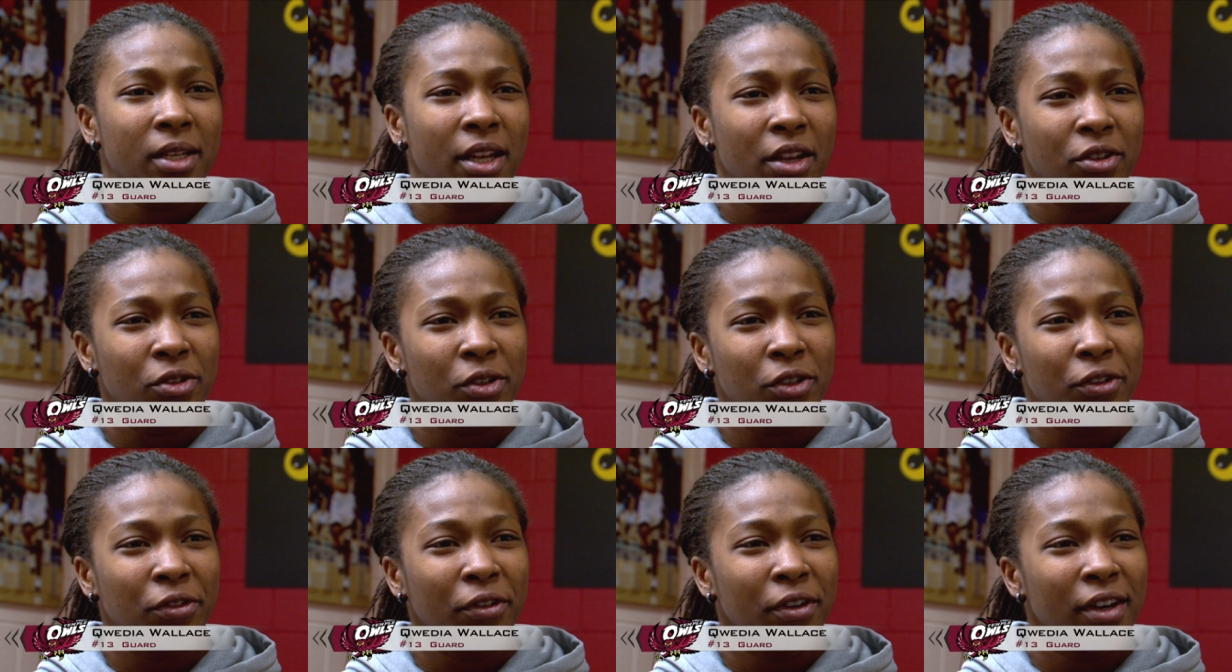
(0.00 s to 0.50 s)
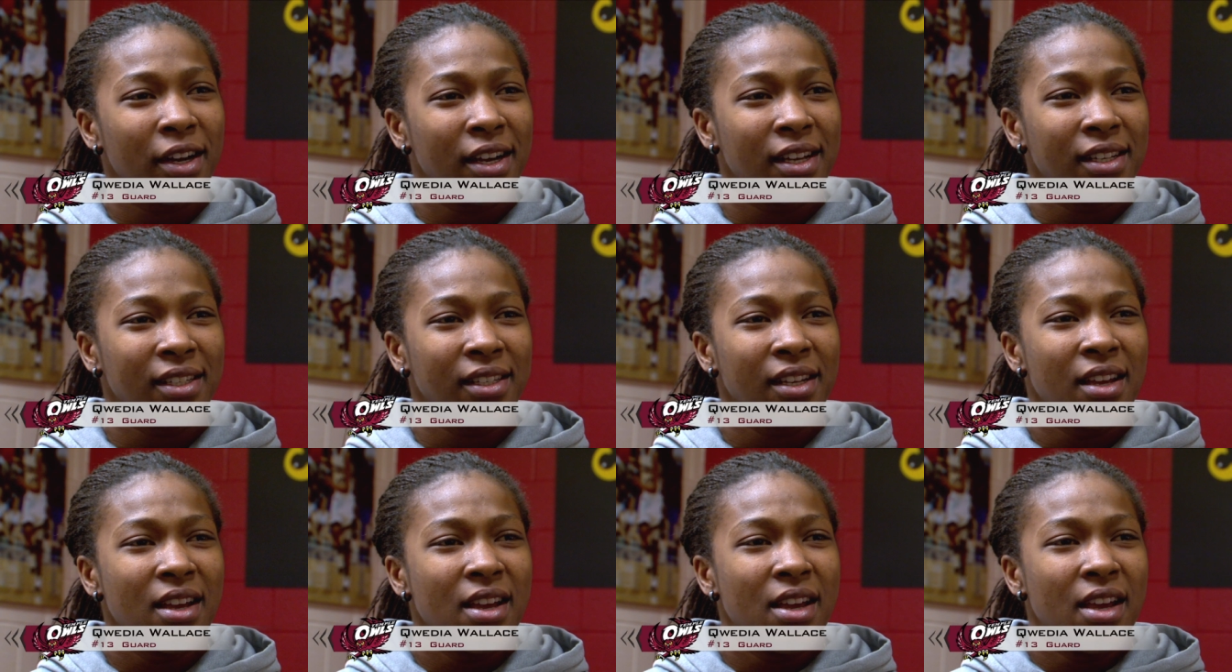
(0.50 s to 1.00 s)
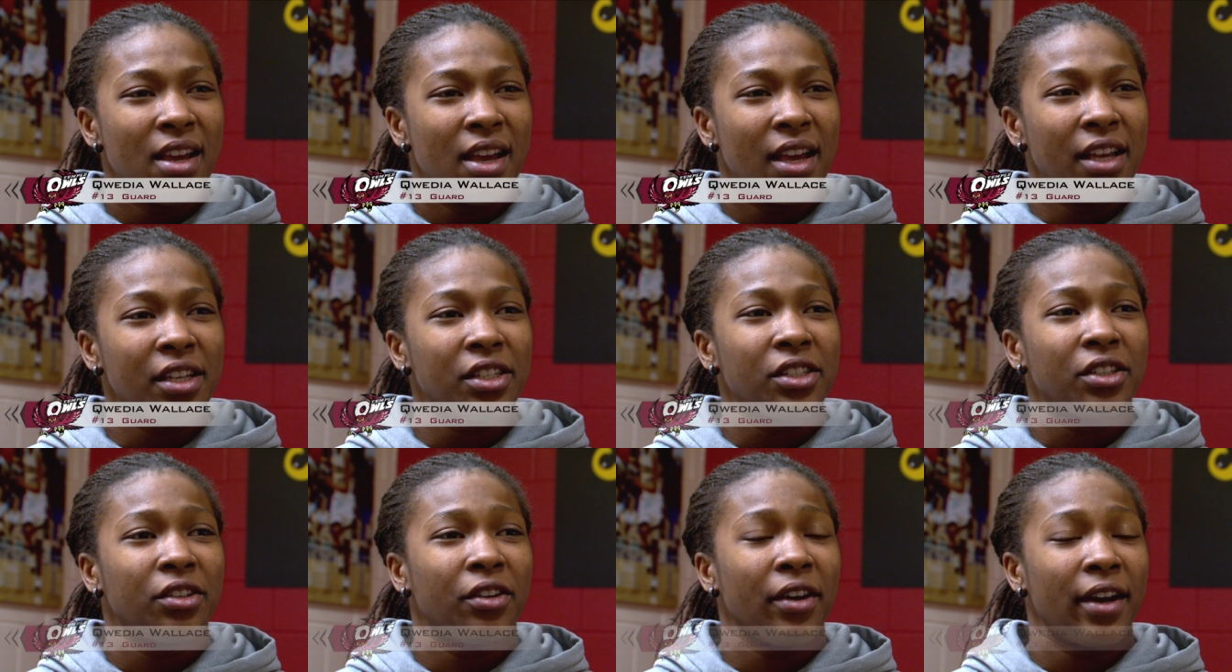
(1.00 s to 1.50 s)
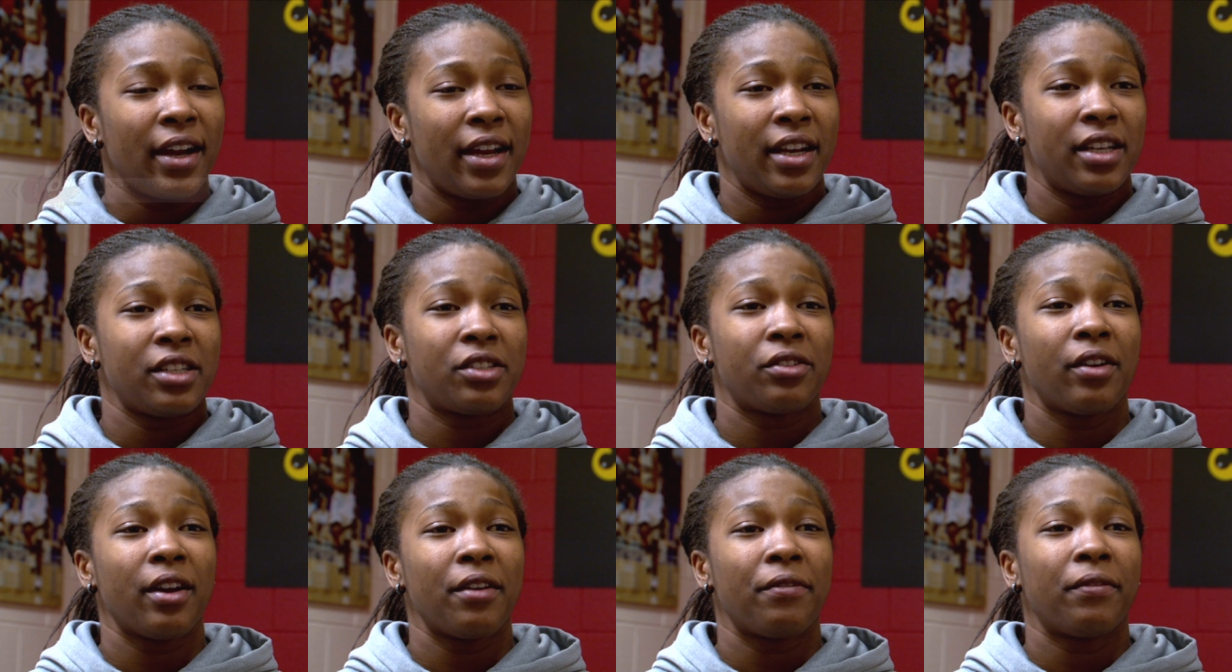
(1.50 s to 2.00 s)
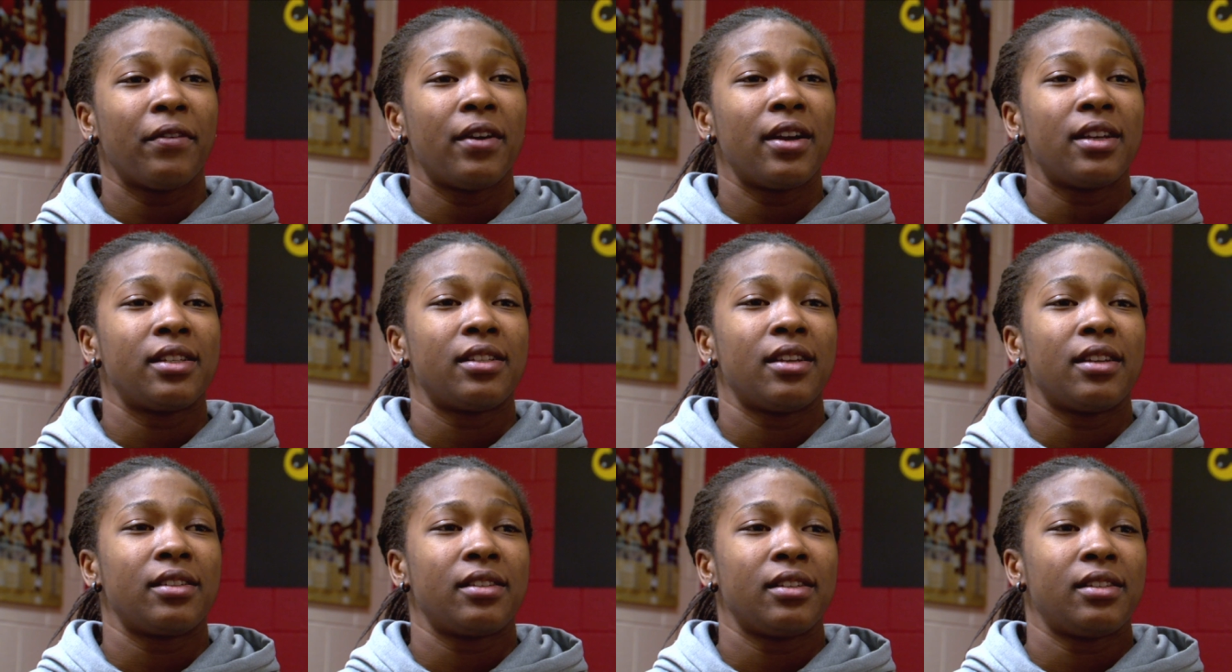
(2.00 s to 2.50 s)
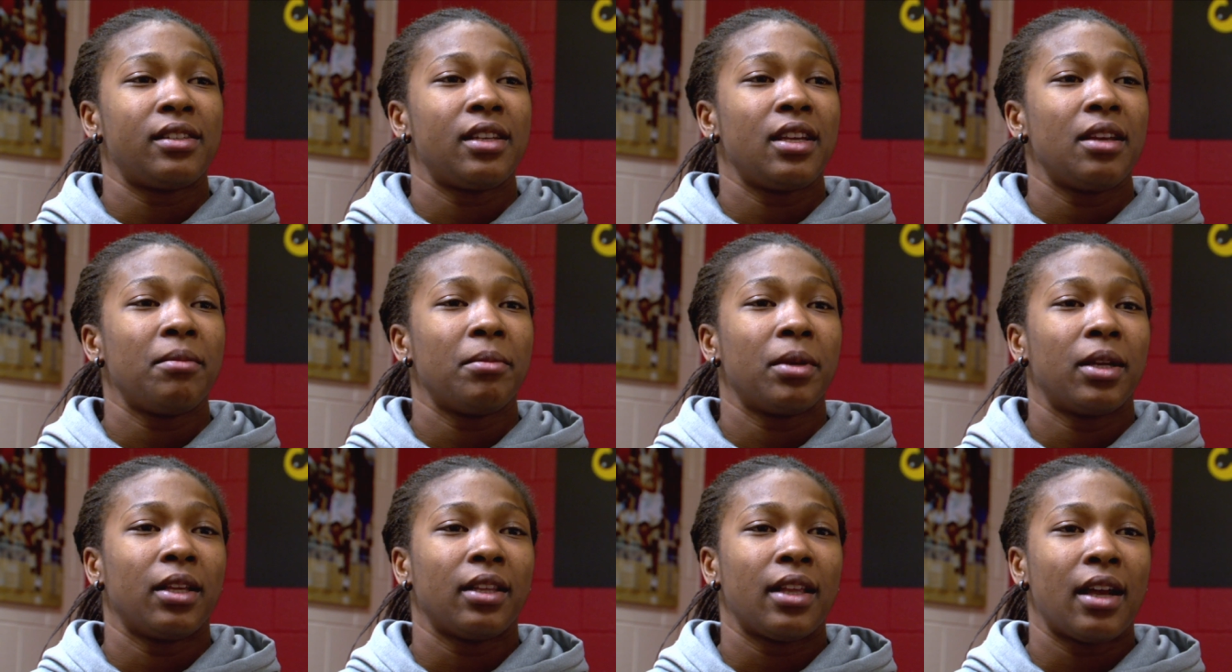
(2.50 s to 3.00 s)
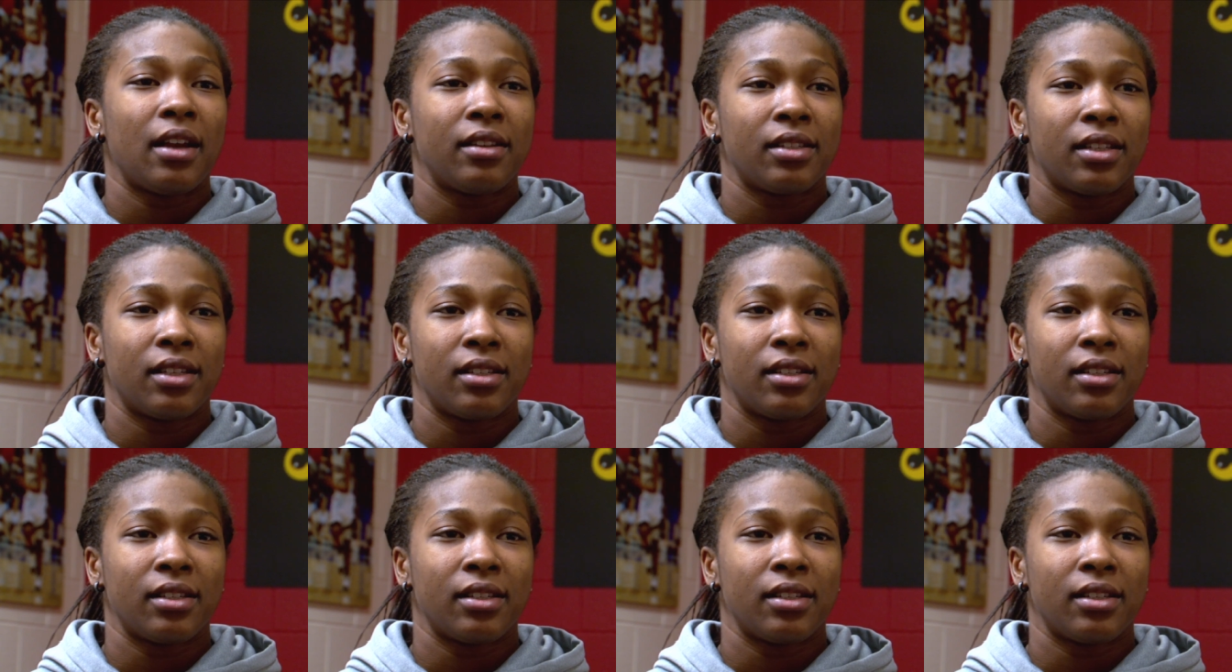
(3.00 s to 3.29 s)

schedules for us, it's great. It's great for us as a team. It allows